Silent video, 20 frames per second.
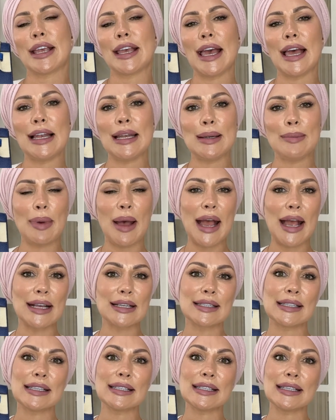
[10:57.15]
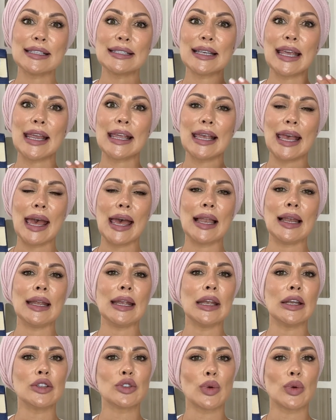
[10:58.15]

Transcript: Kelly bags. This is a Kelly